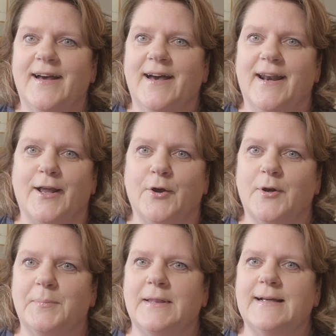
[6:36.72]
And I go
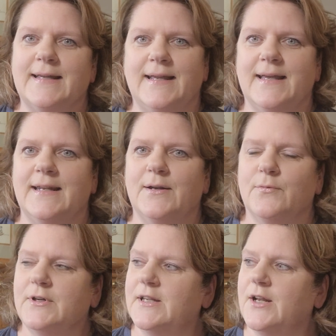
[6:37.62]
to plug it in, and
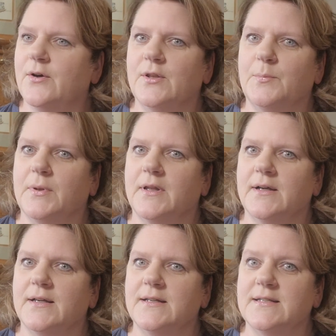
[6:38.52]
wouldn't you know, the
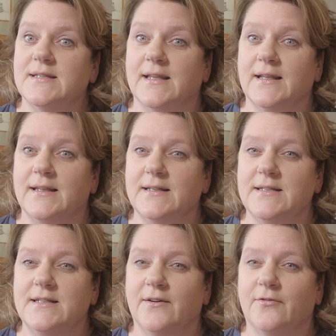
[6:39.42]
plug is slightly
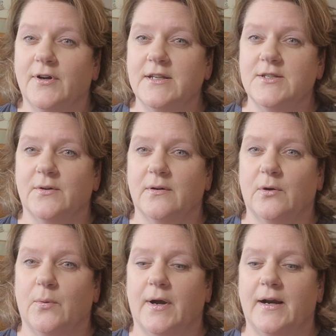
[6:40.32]
different. So it
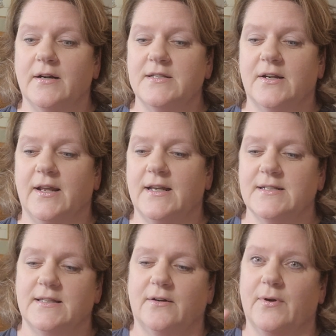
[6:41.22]
requires, it has
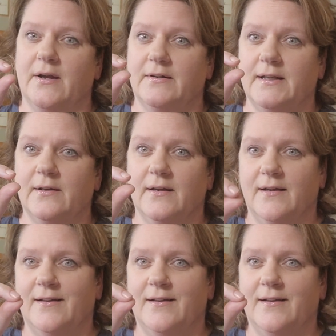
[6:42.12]
the grounding